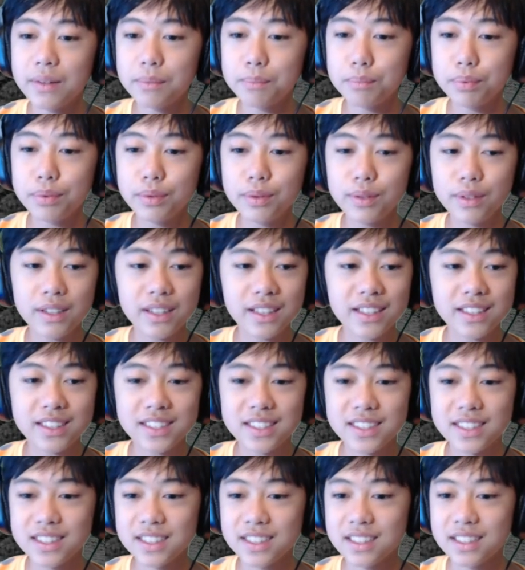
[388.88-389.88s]
Please.
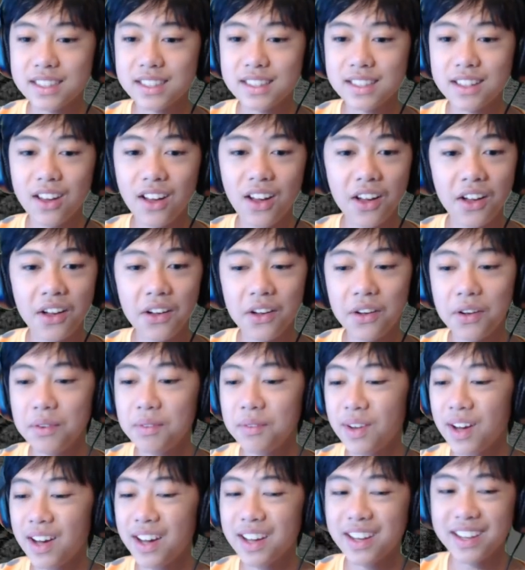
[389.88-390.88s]
Oh,
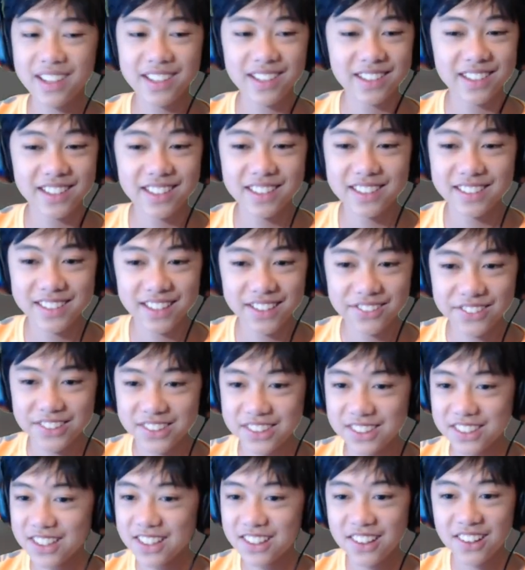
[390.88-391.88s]
my goodness. That
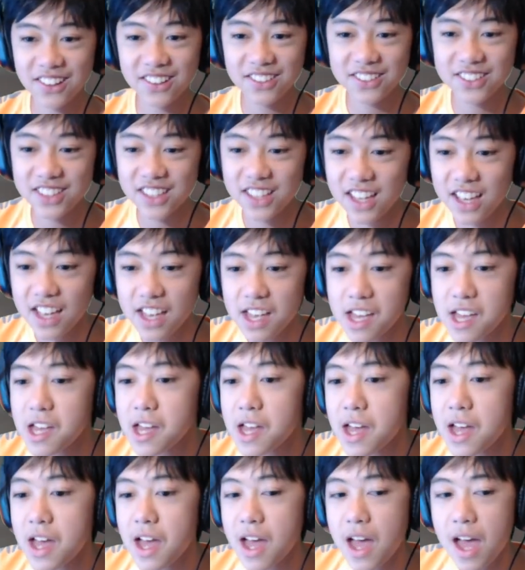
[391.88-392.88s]
was close.
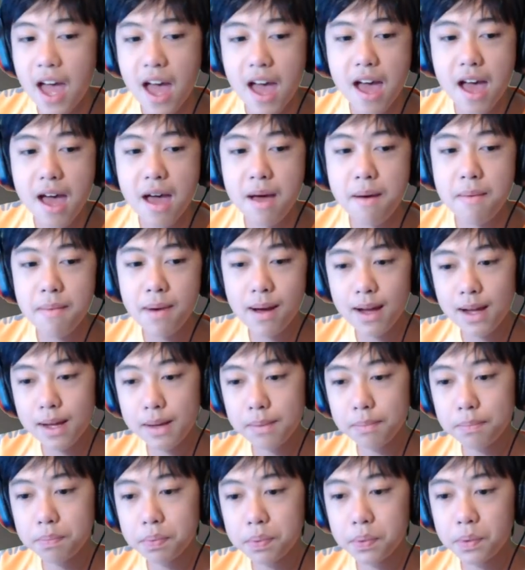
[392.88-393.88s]
Am
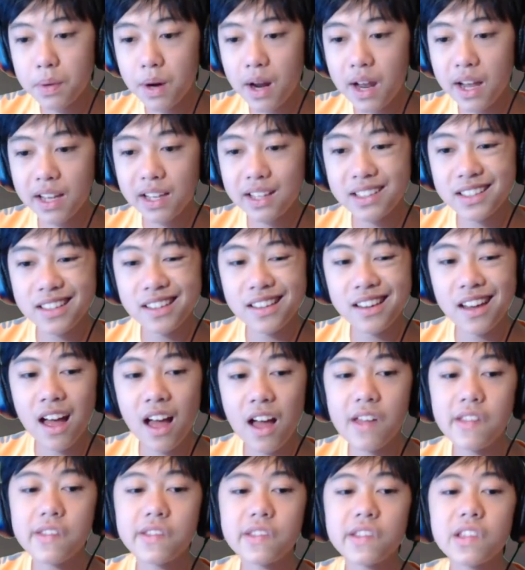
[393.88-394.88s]
I
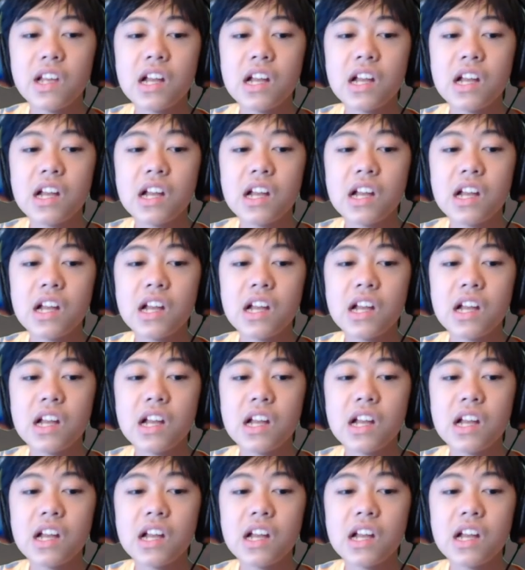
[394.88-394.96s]
pregnant?